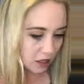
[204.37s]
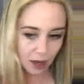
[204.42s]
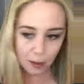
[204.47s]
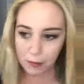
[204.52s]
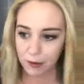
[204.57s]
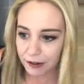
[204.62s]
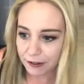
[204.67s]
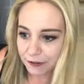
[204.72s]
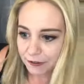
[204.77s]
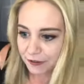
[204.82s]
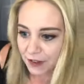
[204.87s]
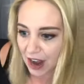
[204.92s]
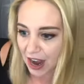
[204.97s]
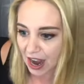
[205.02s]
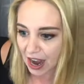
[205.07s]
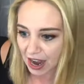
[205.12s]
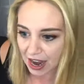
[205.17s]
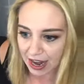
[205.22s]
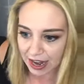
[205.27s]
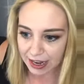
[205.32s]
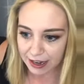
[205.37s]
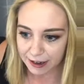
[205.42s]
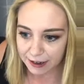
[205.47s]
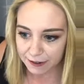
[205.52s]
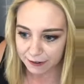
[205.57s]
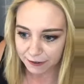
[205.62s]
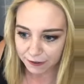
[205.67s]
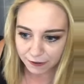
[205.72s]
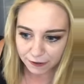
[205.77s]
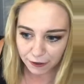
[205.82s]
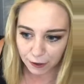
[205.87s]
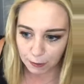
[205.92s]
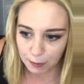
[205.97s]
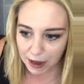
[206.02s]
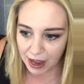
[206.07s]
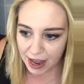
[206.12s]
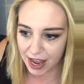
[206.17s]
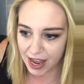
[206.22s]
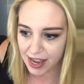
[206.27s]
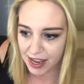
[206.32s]
number five for
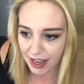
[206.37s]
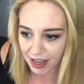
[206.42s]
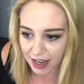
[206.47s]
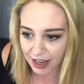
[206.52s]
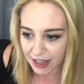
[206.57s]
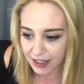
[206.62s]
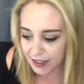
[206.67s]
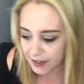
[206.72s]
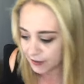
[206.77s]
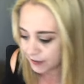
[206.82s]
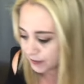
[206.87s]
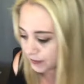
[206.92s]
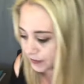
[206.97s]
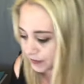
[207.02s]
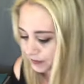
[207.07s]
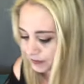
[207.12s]
Pagan.